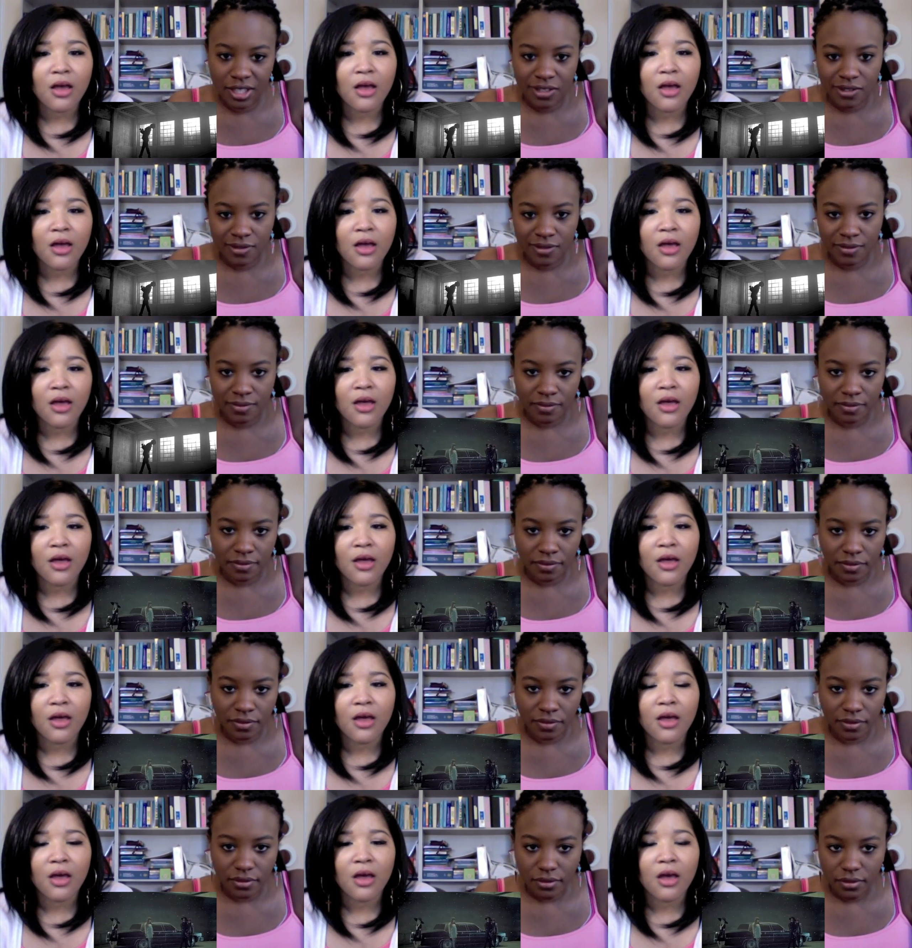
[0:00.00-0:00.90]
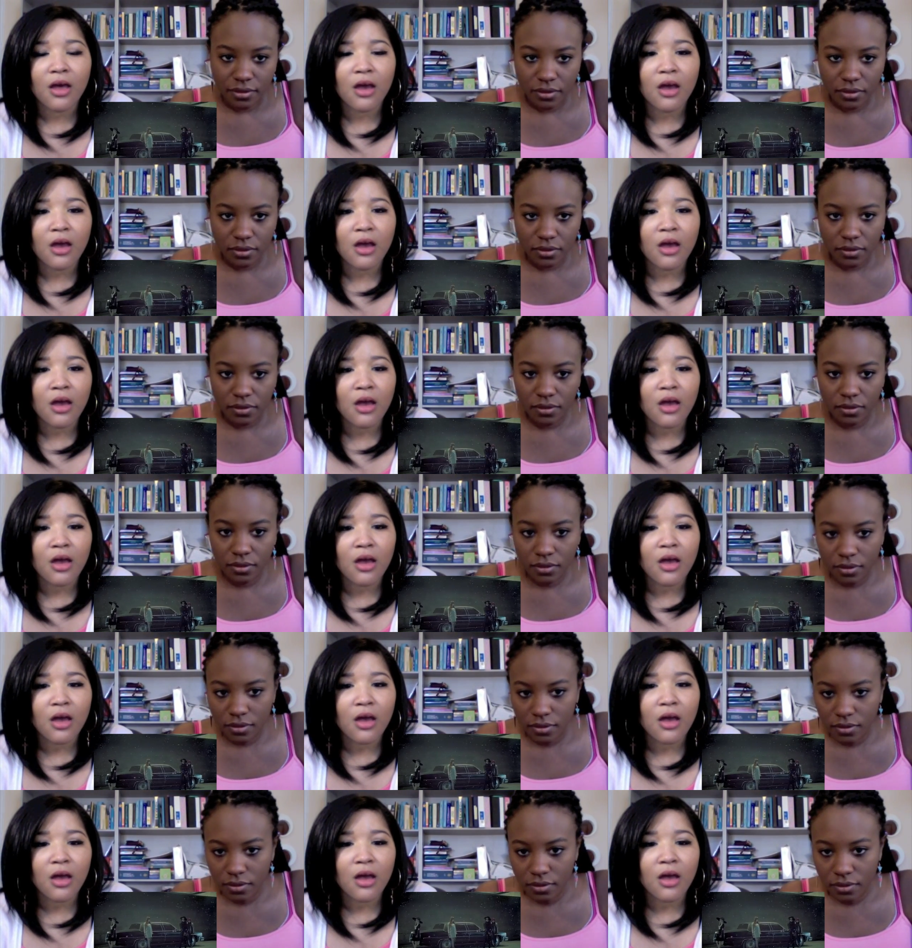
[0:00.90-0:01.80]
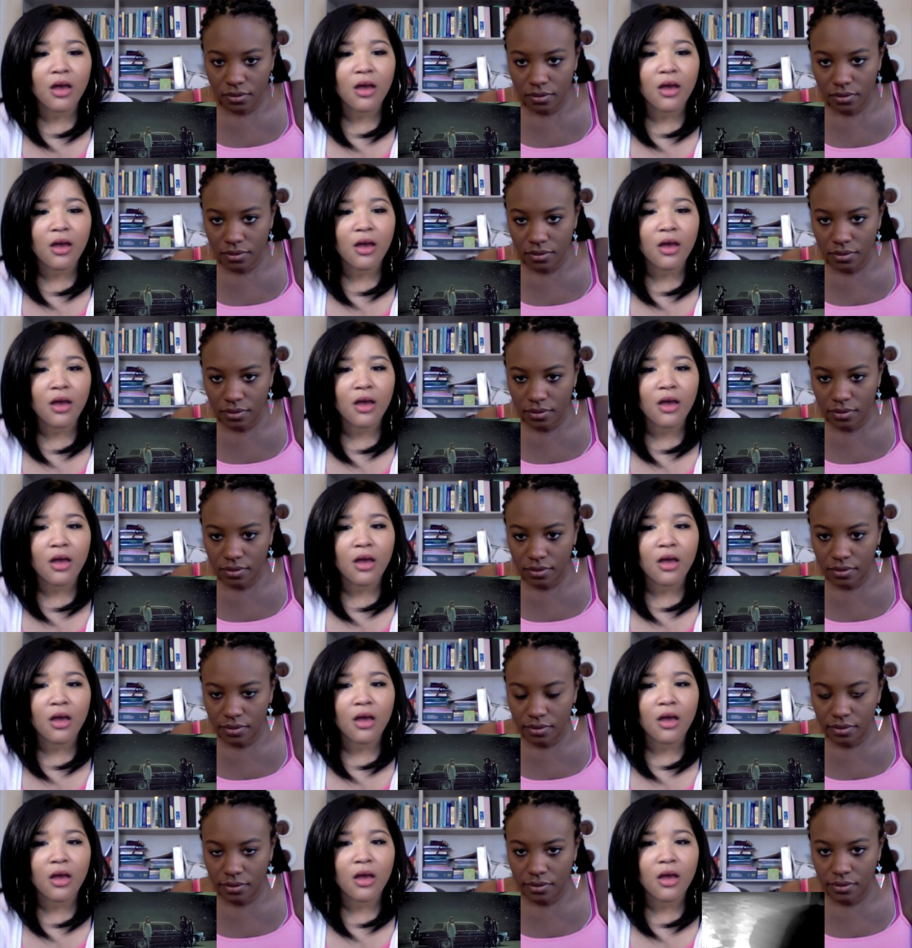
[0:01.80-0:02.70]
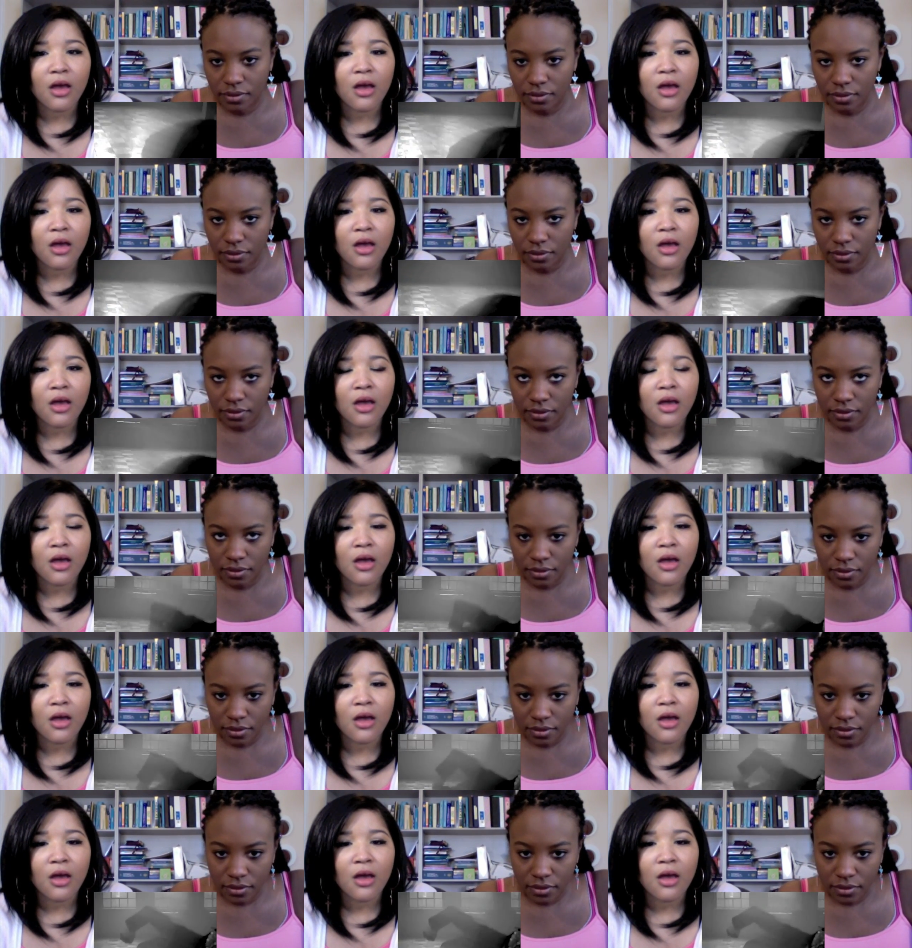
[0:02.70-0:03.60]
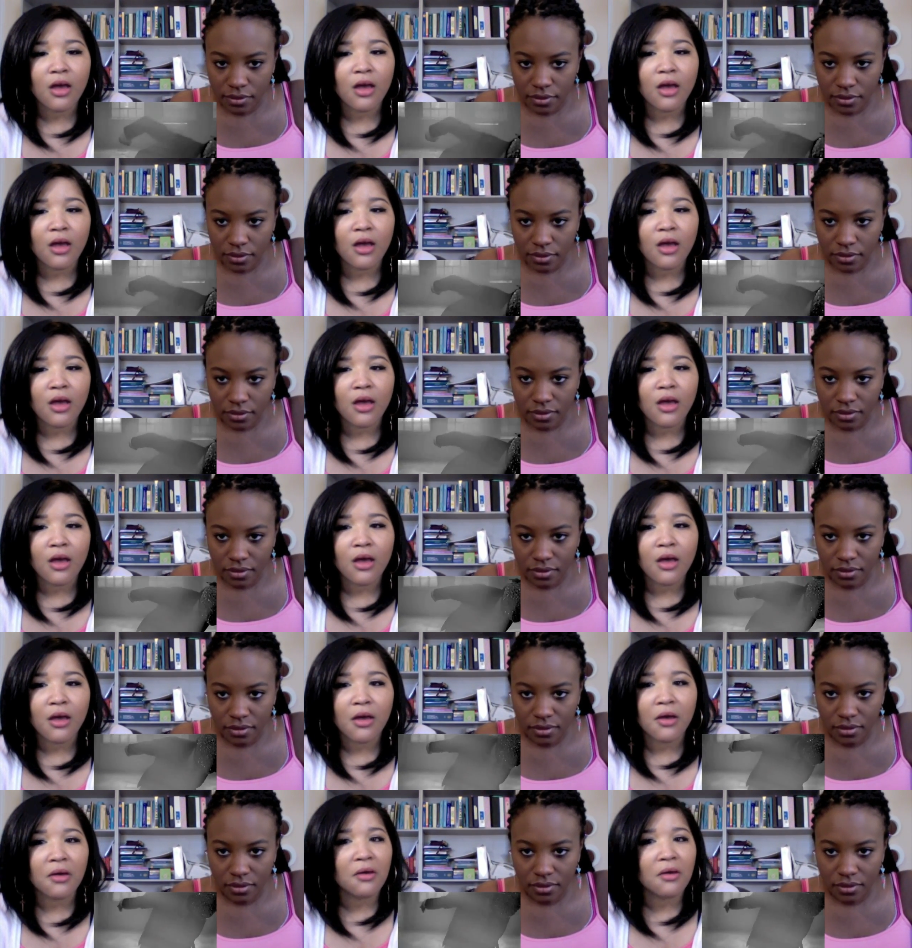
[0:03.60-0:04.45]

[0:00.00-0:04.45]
(no one is talking)